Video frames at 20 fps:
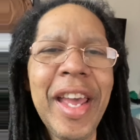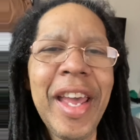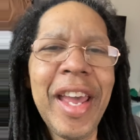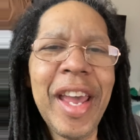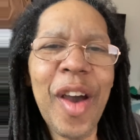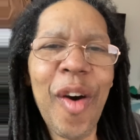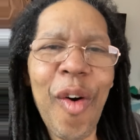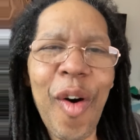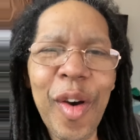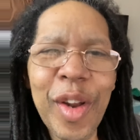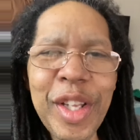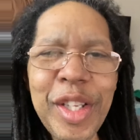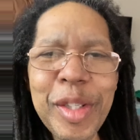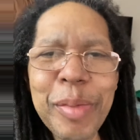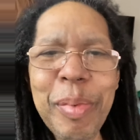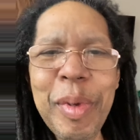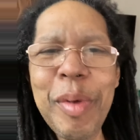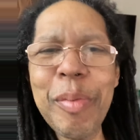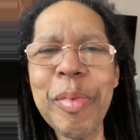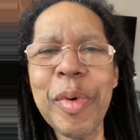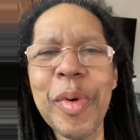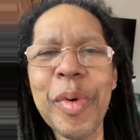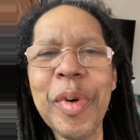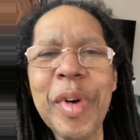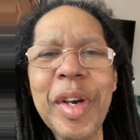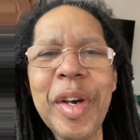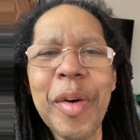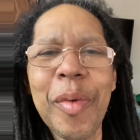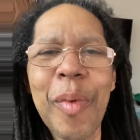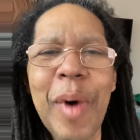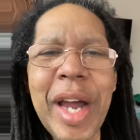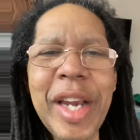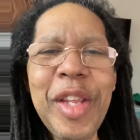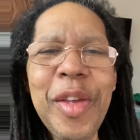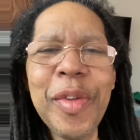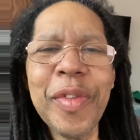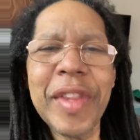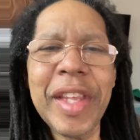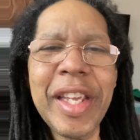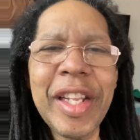and all these people why do
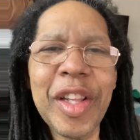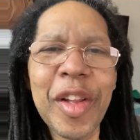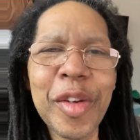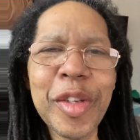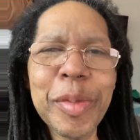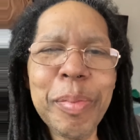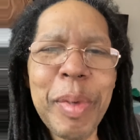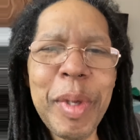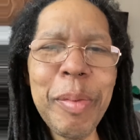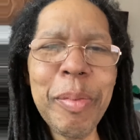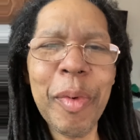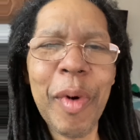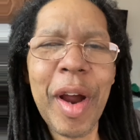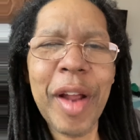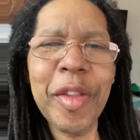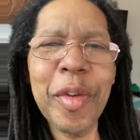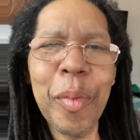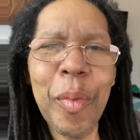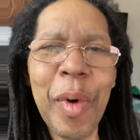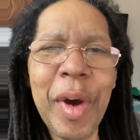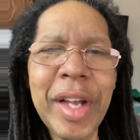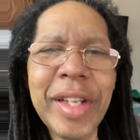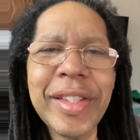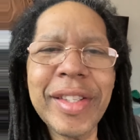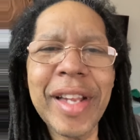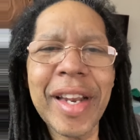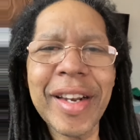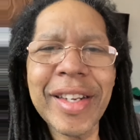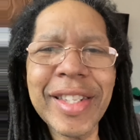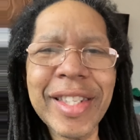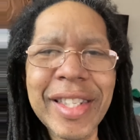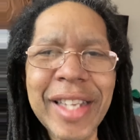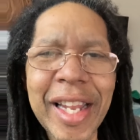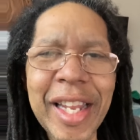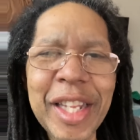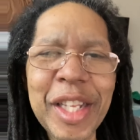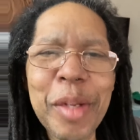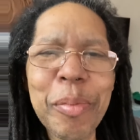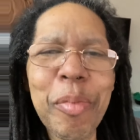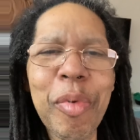you think those people are the ones that are
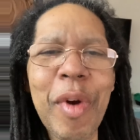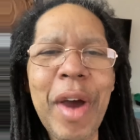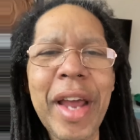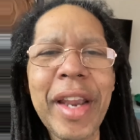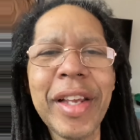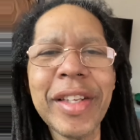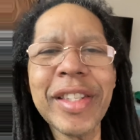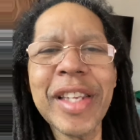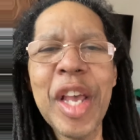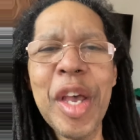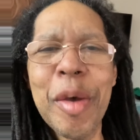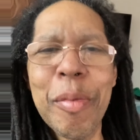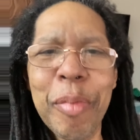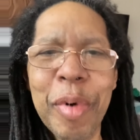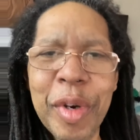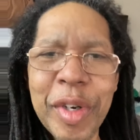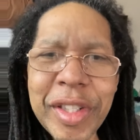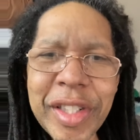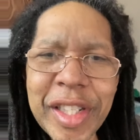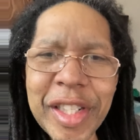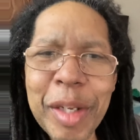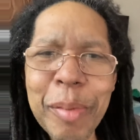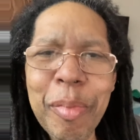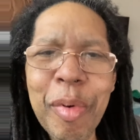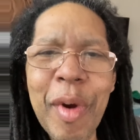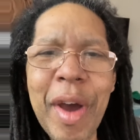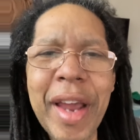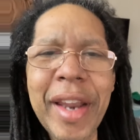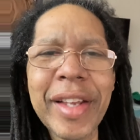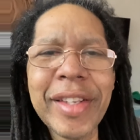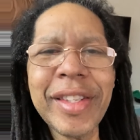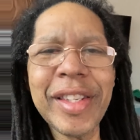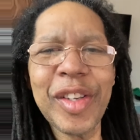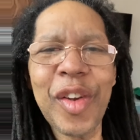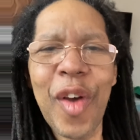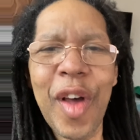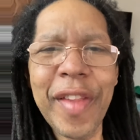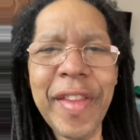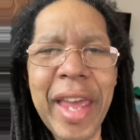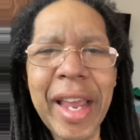selling the products, pushing the products, and
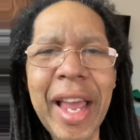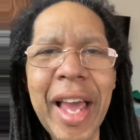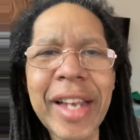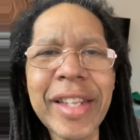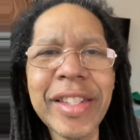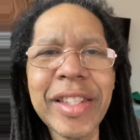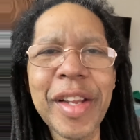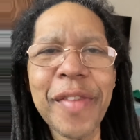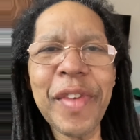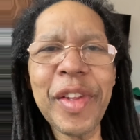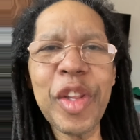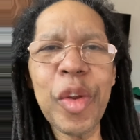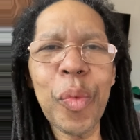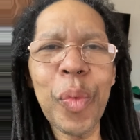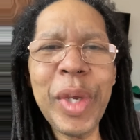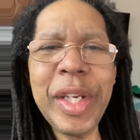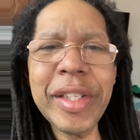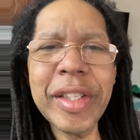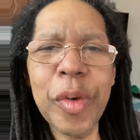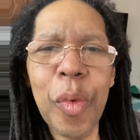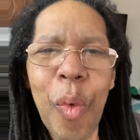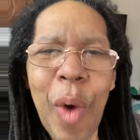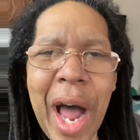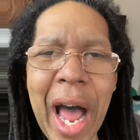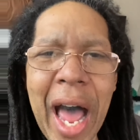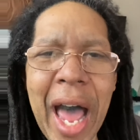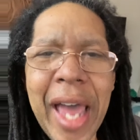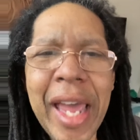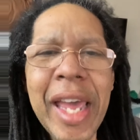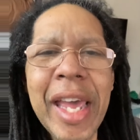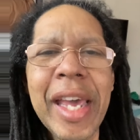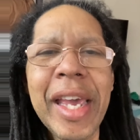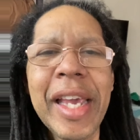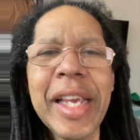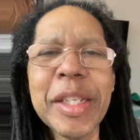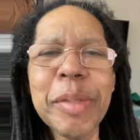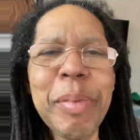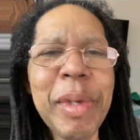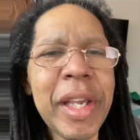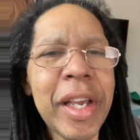all that kind of stuff? And the reason why
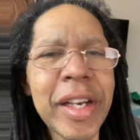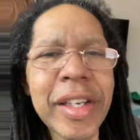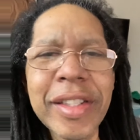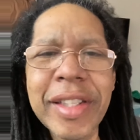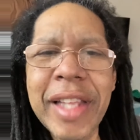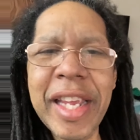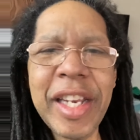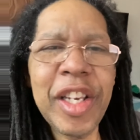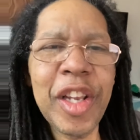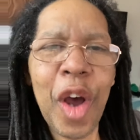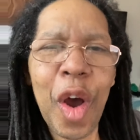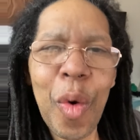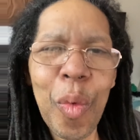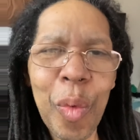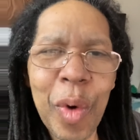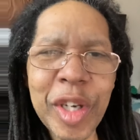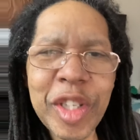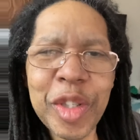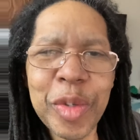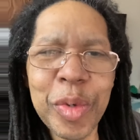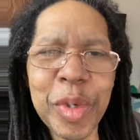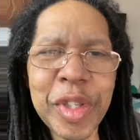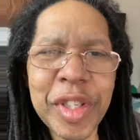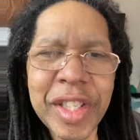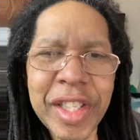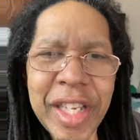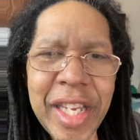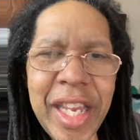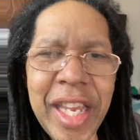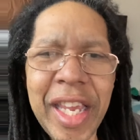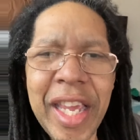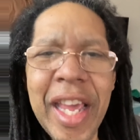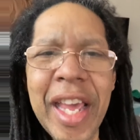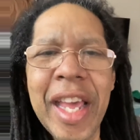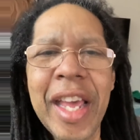is because they don't want you to see